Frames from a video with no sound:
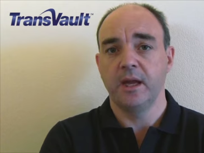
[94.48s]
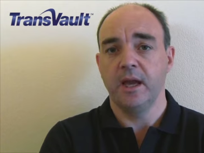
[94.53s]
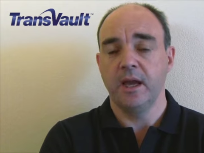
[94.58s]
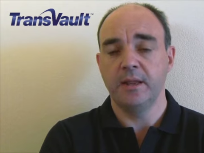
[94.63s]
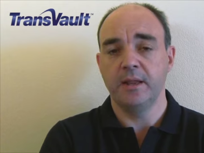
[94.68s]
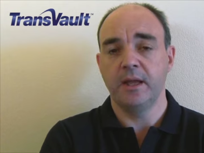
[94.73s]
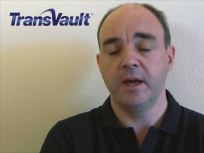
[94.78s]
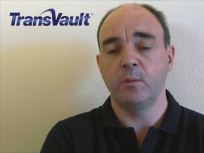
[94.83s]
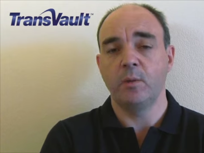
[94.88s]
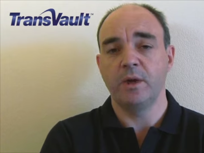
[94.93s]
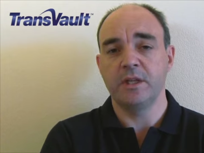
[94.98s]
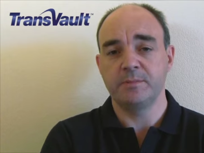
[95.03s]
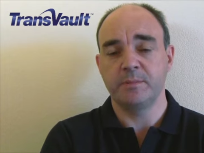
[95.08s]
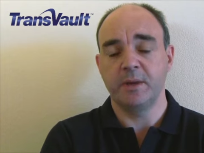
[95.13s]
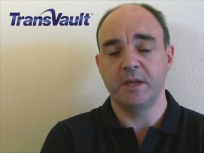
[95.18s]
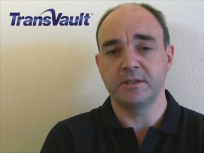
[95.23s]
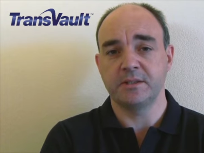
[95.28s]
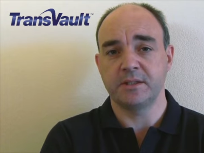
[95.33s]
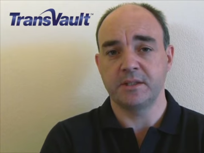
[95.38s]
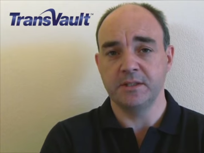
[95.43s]
and that
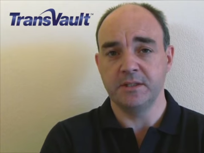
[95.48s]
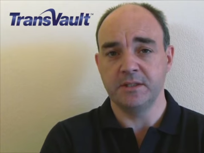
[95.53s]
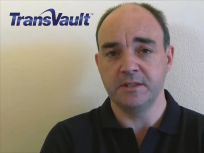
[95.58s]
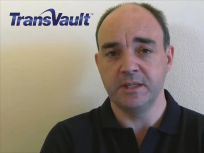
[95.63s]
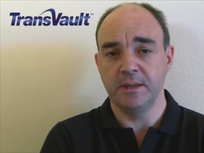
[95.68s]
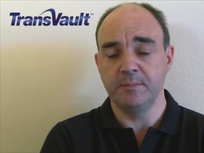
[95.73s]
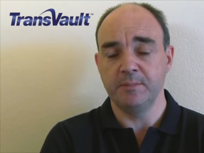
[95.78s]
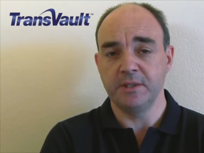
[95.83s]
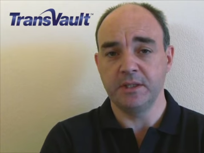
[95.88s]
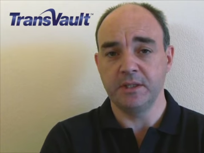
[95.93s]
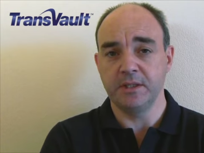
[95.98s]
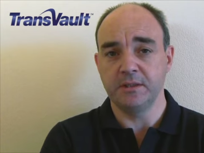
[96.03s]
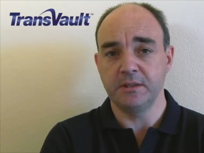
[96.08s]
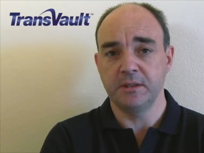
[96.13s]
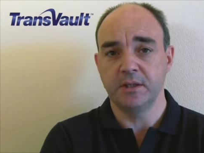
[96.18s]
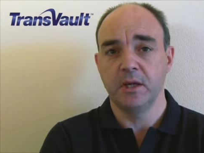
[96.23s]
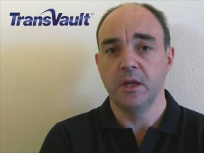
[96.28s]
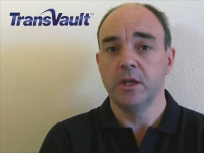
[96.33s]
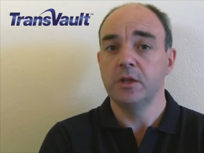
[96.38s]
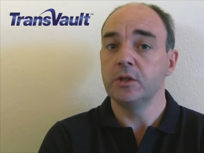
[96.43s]
wastebasket is
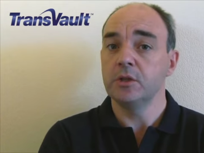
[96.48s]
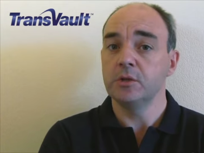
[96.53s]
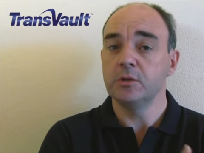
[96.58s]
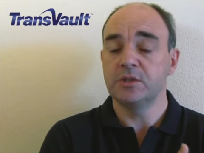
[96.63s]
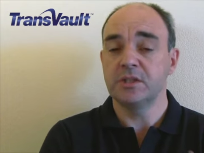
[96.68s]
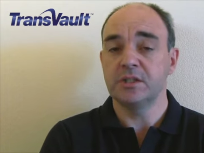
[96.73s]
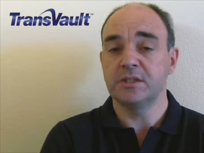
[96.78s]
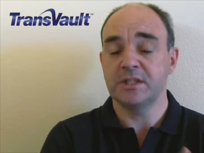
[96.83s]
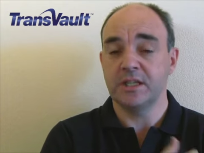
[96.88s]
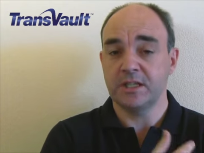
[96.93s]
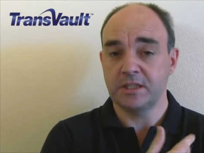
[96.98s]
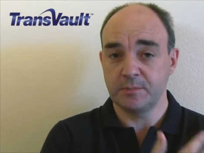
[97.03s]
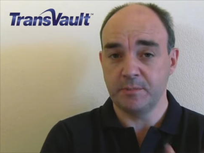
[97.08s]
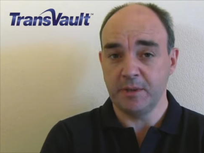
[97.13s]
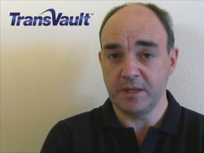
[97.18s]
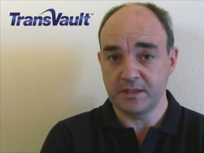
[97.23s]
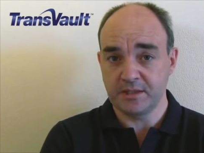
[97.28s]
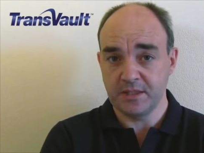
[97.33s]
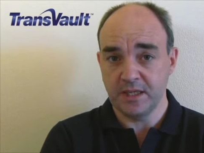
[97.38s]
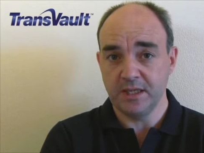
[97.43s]
emptied, the user's
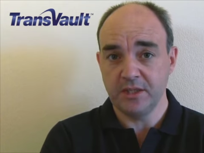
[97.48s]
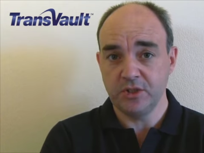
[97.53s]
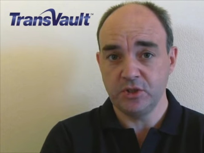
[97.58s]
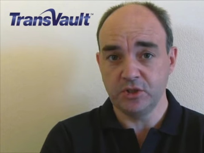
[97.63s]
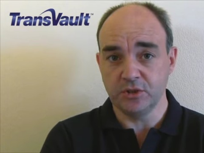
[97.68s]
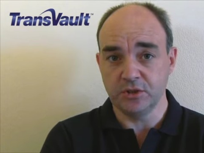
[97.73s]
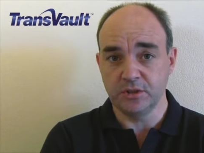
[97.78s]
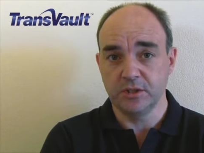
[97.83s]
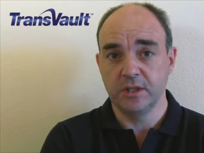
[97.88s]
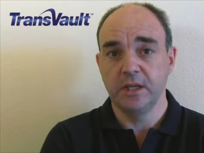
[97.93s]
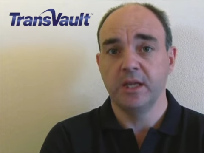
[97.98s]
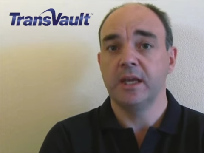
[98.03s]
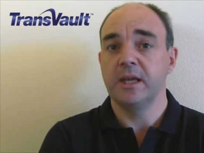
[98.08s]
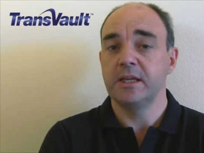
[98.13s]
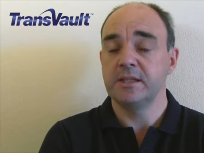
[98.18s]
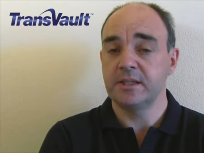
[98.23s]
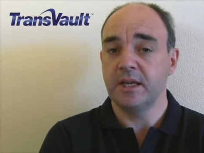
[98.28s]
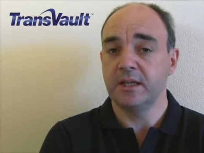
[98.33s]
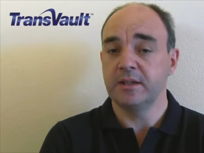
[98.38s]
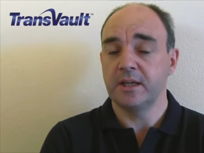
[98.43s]
expectation
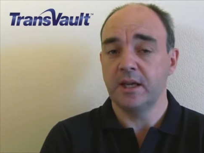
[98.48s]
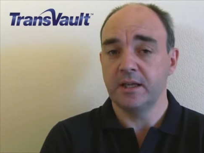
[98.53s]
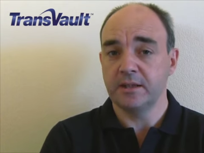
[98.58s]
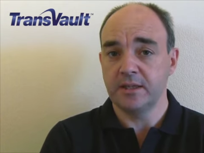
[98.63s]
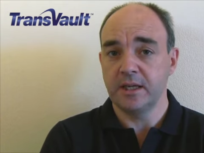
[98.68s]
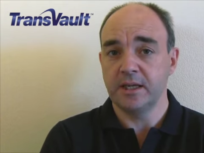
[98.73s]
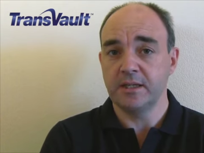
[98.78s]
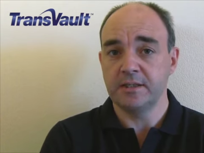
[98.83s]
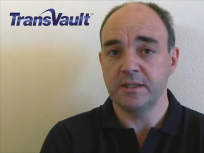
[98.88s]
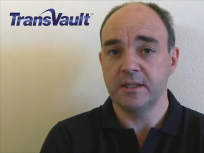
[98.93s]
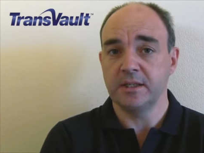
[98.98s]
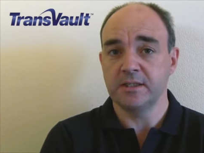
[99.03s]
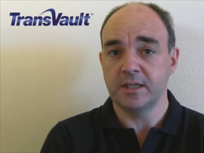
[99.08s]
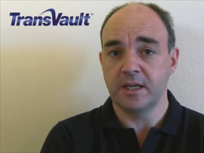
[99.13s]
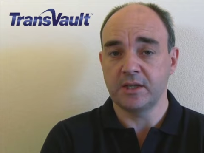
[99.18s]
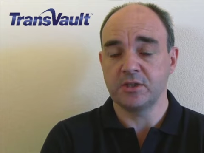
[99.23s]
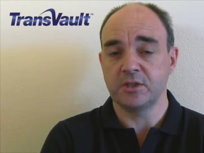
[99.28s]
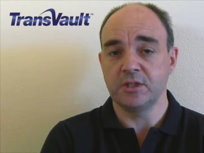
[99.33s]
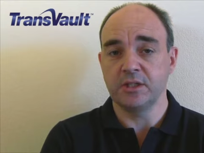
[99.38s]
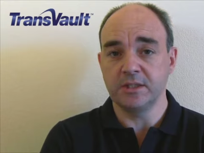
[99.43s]
is that that data is
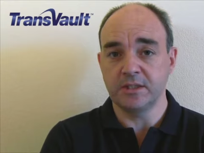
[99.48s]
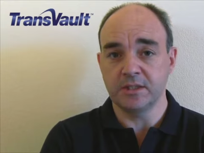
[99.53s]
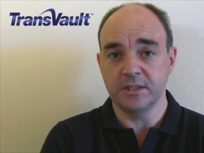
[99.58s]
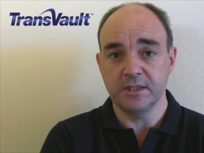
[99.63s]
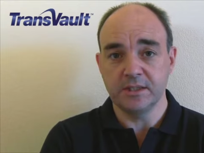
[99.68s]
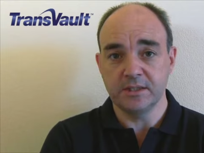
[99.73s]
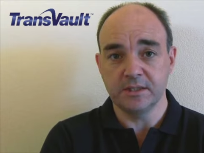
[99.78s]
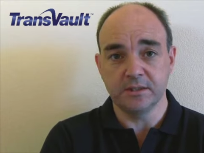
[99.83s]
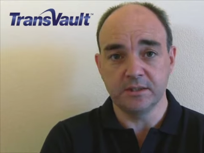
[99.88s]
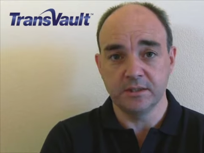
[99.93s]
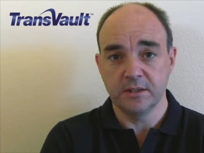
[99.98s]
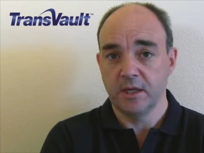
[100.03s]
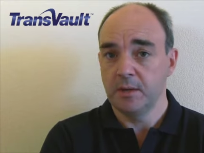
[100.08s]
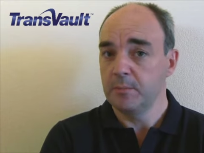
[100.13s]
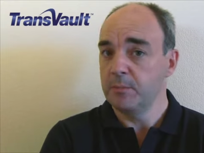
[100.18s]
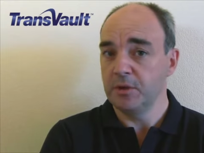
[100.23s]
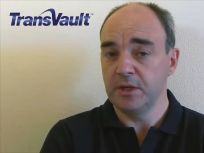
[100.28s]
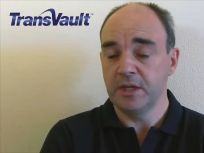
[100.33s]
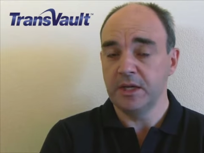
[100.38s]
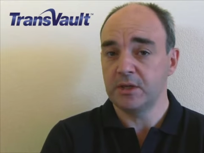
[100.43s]
actually
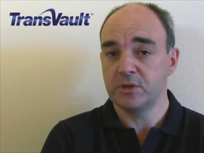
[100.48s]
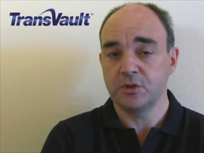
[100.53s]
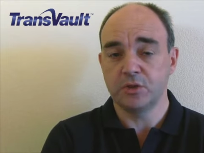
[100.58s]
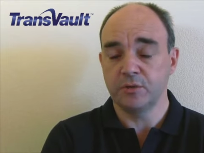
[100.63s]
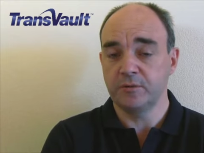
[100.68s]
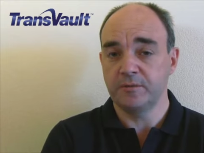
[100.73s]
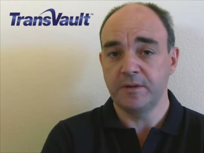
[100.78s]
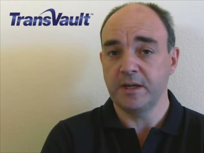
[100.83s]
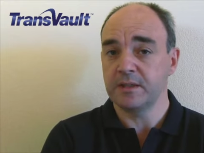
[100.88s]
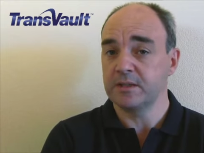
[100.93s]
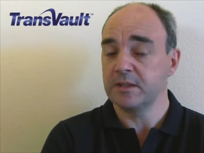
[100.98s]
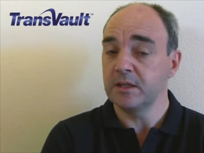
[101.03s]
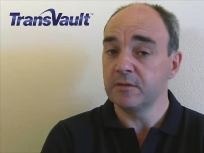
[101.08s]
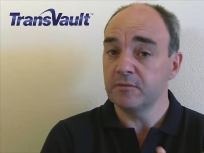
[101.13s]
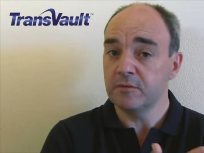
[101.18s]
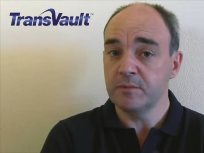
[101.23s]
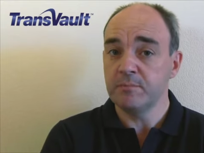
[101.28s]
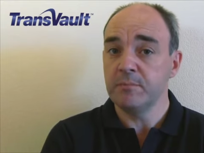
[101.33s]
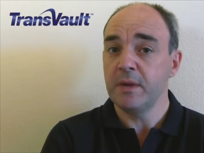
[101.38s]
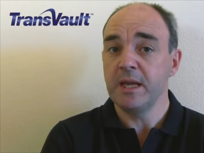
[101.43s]
deleted, but in actual fact
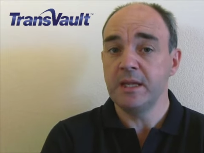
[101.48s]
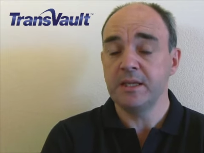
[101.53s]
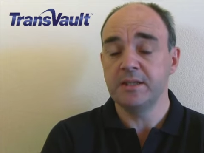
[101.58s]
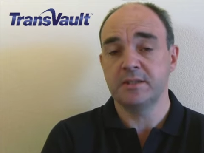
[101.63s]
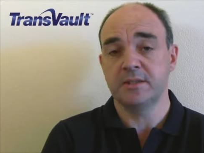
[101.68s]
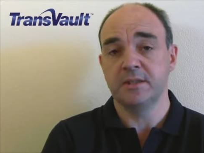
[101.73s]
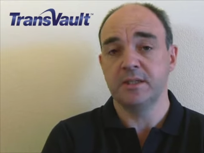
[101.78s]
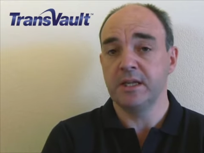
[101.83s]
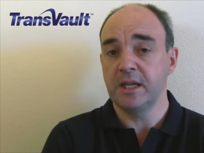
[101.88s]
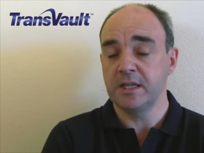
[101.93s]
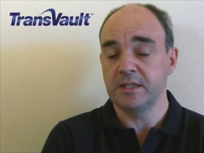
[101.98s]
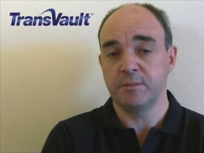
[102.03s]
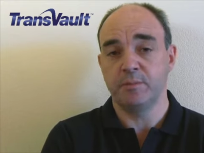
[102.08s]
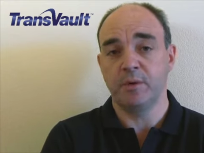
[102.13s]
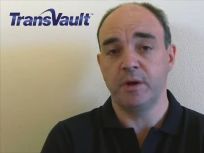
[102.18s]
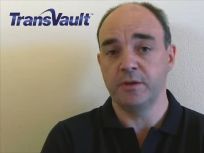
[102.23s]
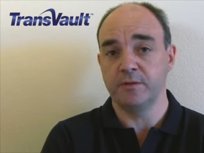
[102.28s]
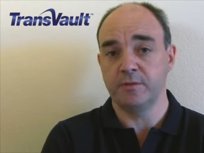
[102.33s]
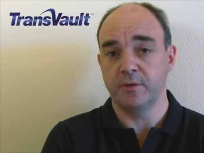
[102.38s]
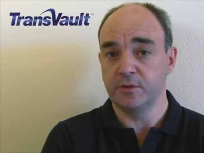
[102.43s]
it remains in the
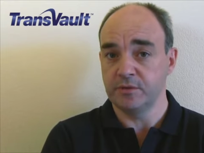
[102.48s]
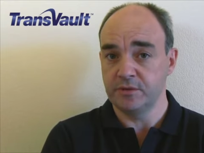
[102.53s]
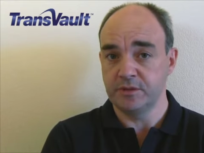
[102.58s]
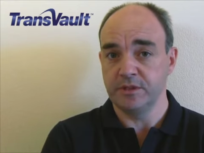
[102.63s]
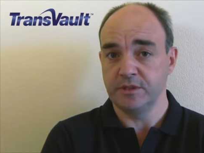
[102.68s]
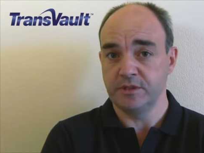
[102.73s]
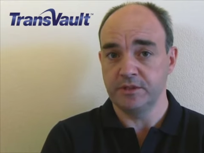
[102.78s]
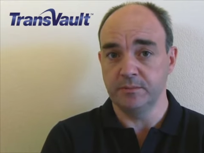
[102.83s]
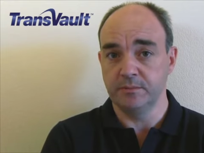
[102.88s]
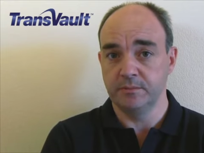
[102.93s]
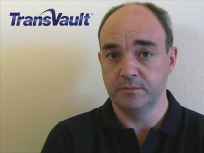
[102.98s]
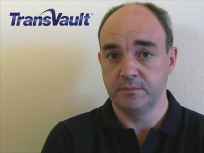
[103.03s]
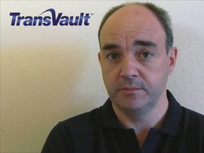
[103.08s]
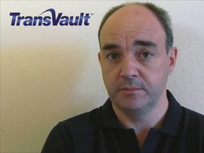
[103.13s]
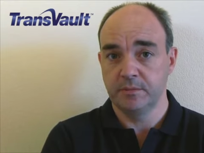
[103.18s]
Enterprise Vault system.